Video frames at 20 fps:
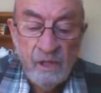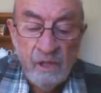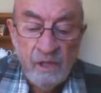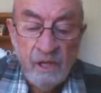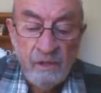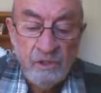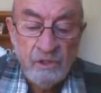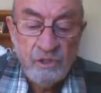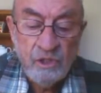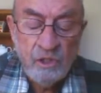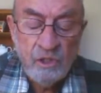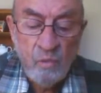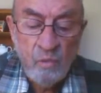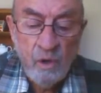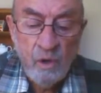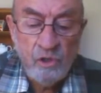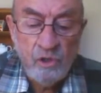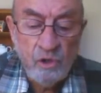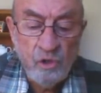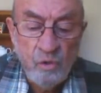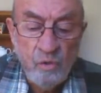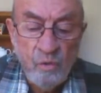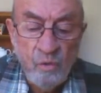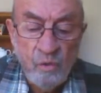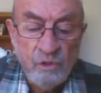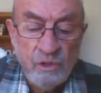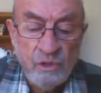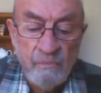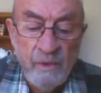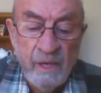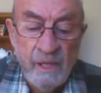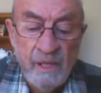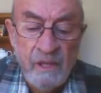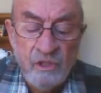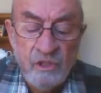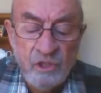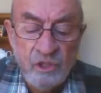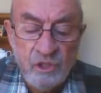And this is what you as a manager